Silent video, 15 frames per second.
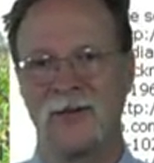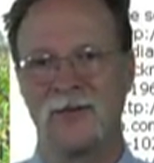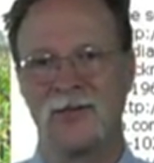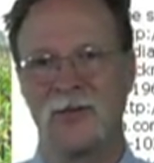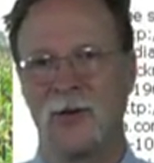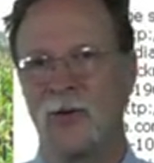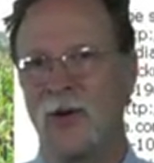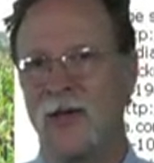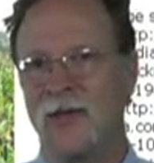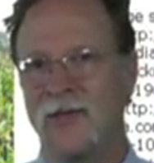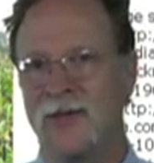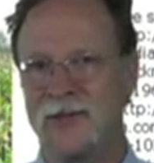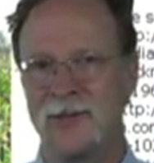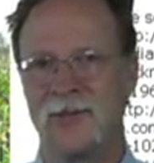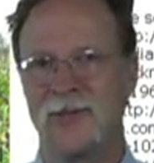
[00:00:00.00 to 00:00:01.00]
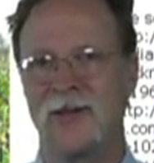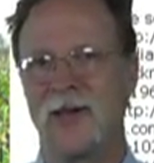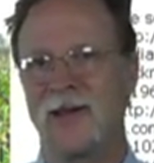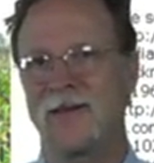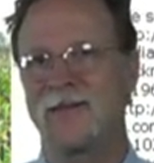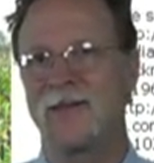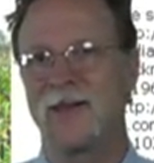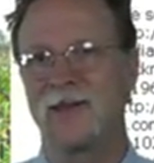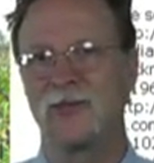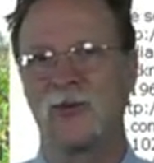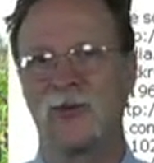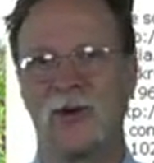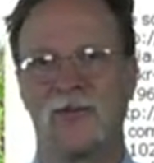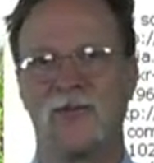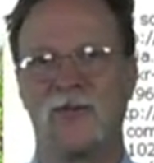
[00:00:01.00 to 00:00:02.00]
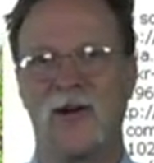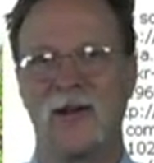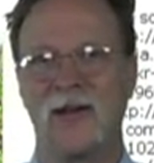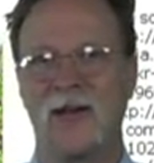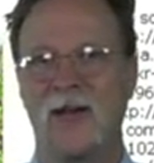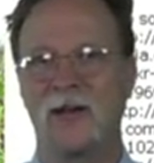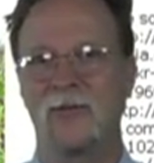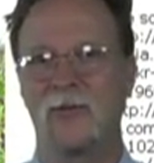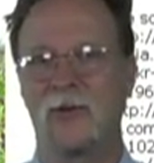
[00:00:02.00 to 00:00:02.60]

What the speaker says: So these are the kind of things we're going to find out.